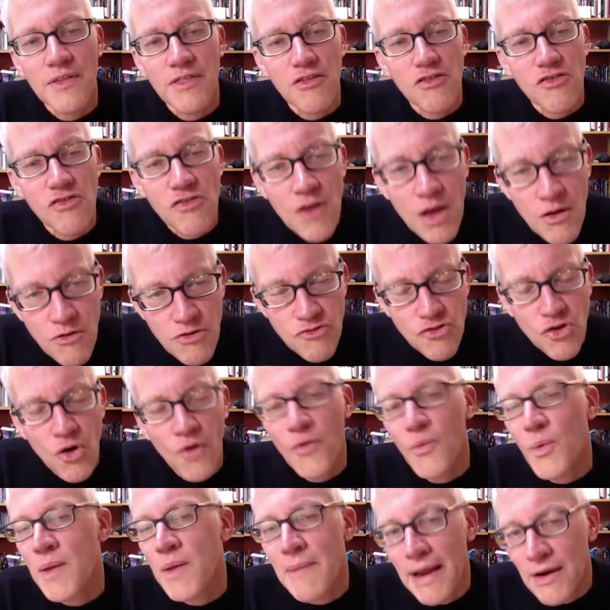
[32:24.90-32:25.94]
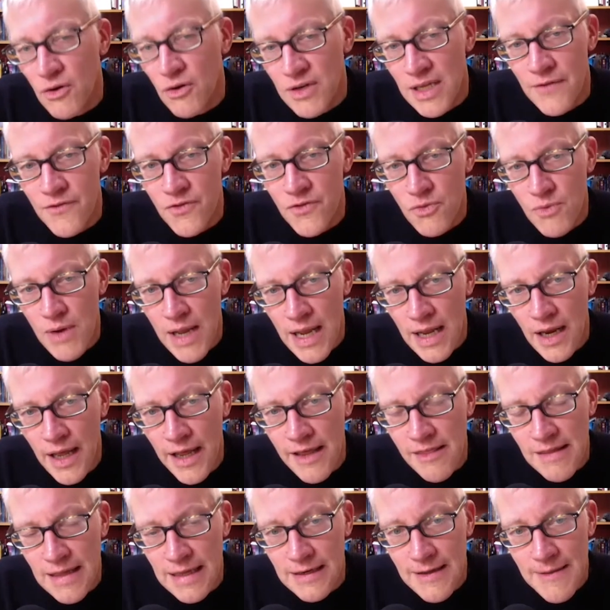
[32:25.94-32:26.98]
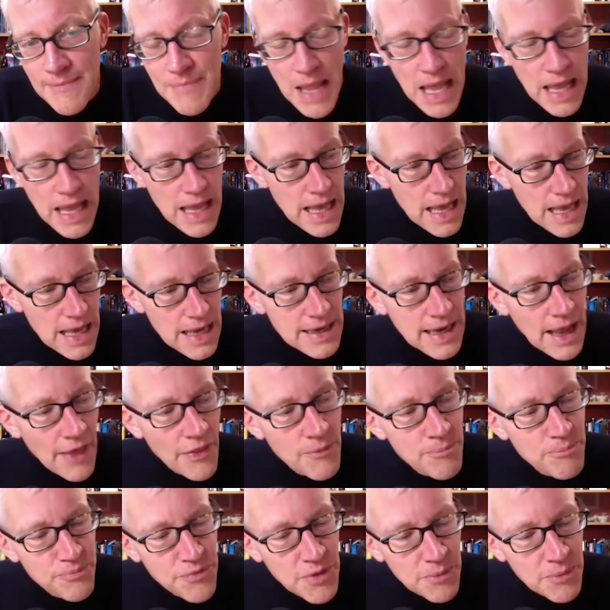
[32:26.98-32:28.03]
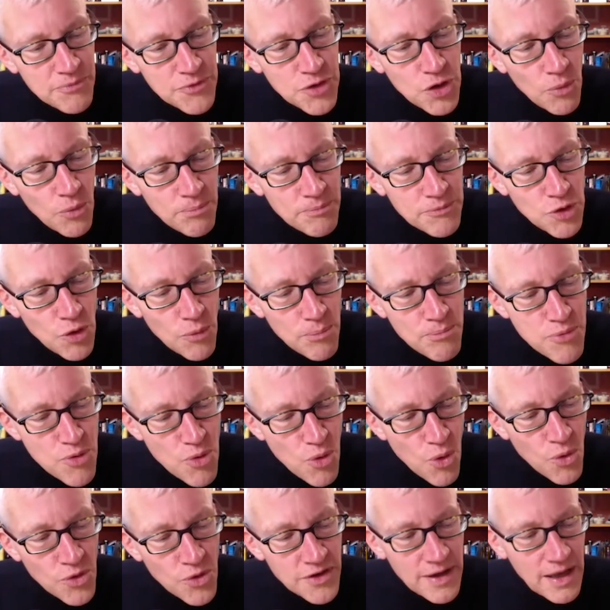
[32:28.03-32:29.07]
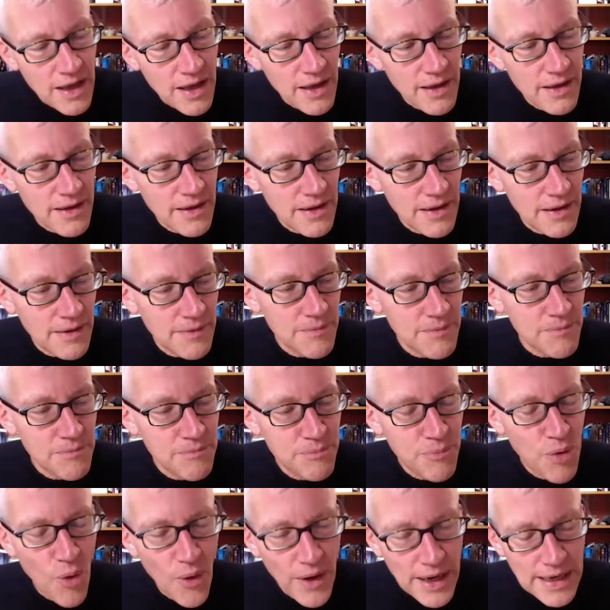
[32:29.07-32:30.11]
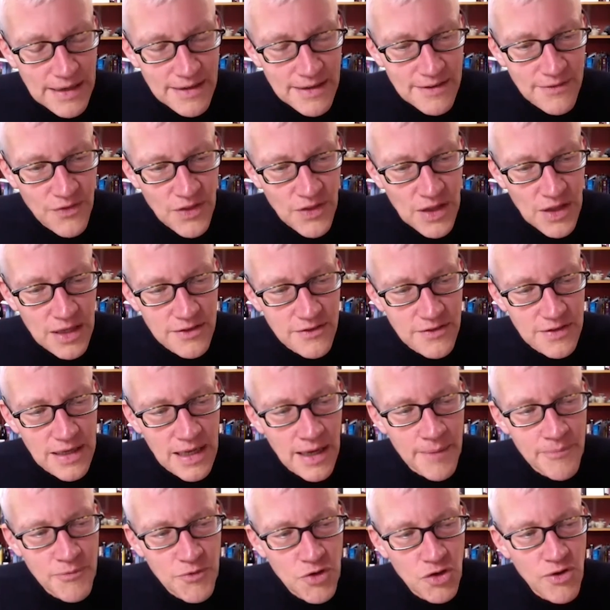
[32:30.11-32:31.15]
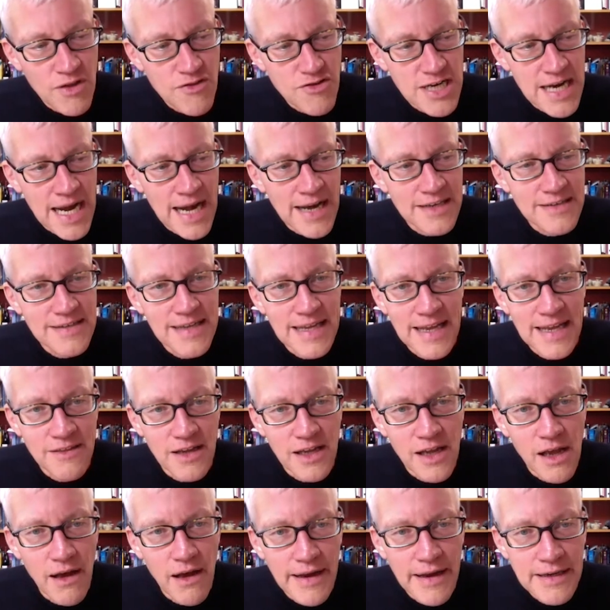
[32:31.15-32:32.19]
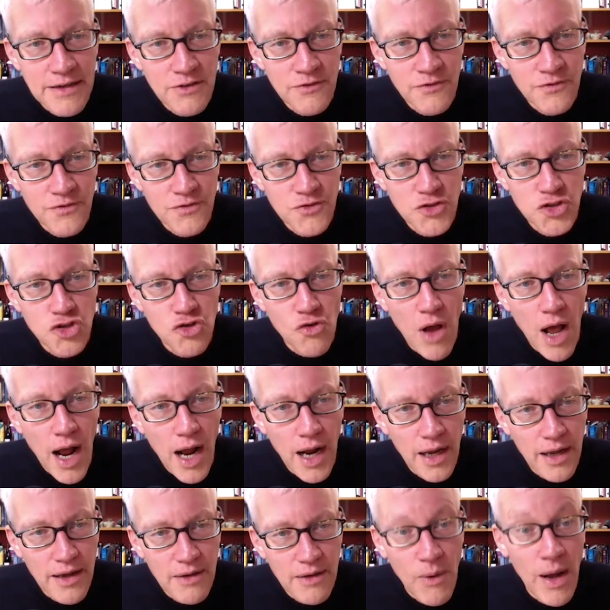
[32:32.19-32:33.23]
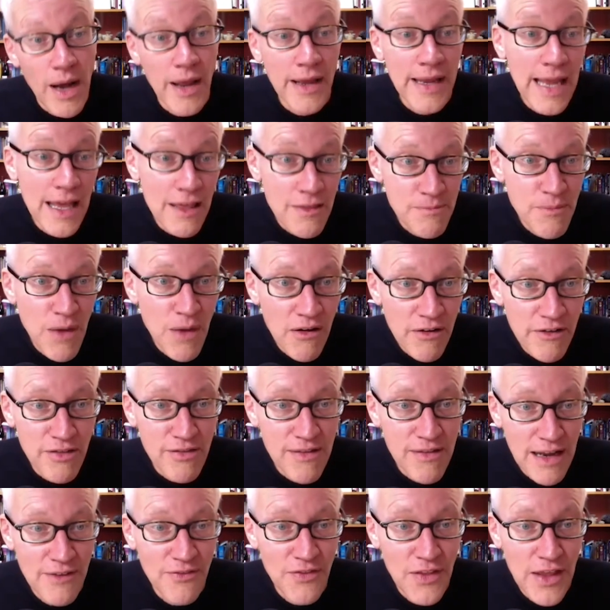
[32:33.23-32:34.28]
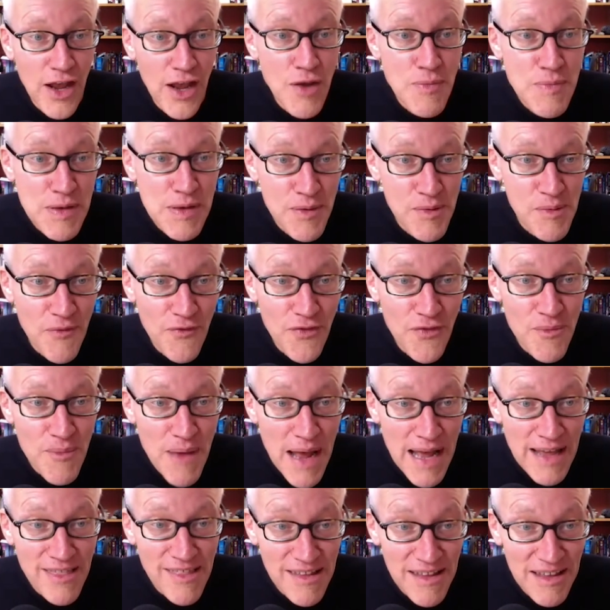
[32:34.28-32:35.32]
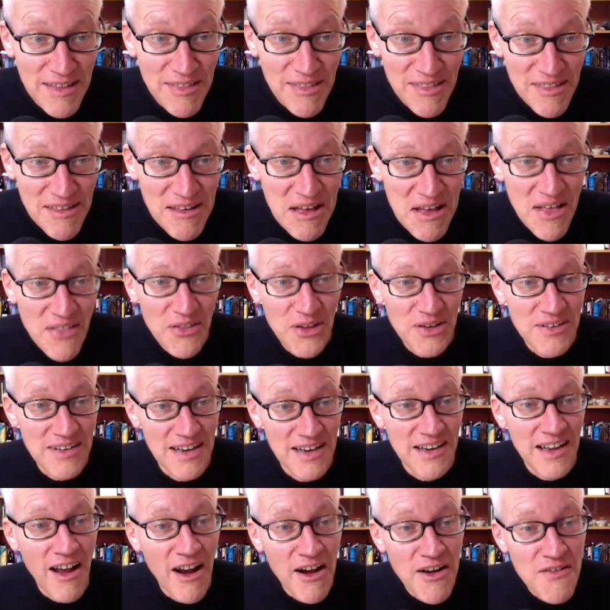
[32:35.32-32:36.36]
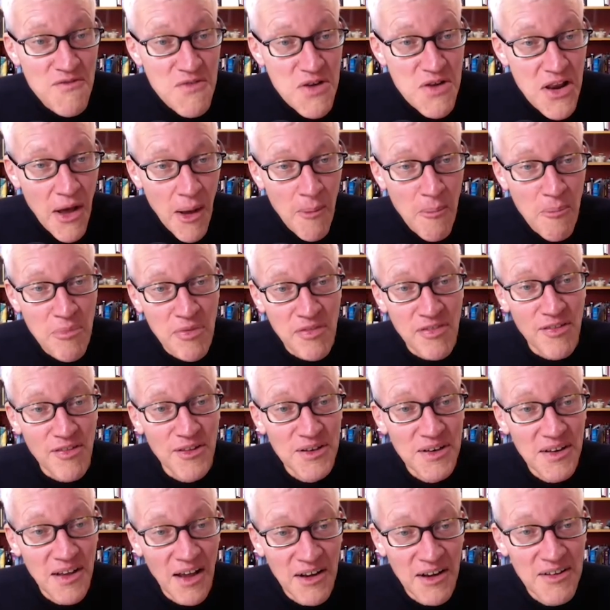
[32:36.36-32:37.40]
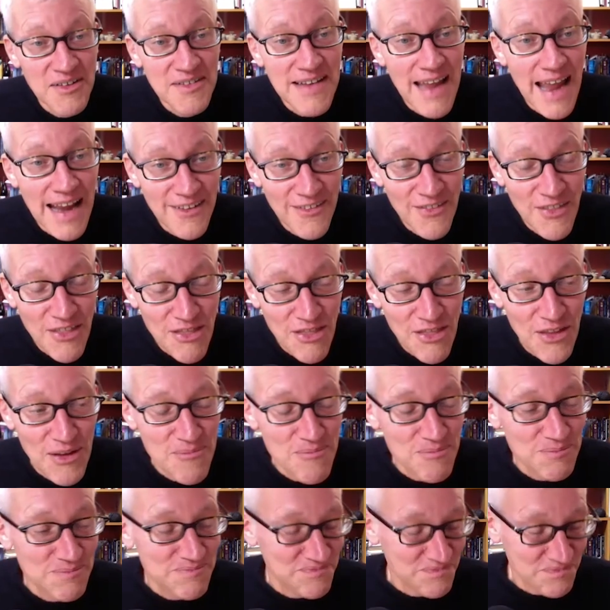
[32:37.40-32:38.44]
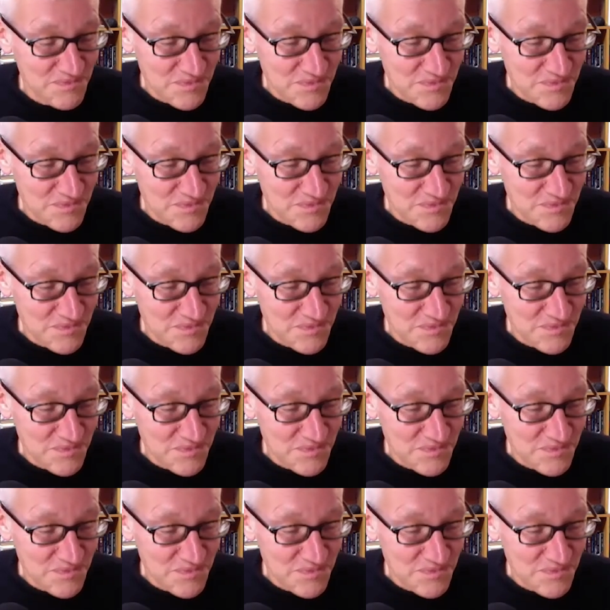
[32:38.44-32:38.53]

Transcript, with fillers: So strong that we may not even realise it. Now, your broader point that Christianity is a kind of drug. Well, I guess Marx said the opium of the masses, that it kind of numbs and deadens them.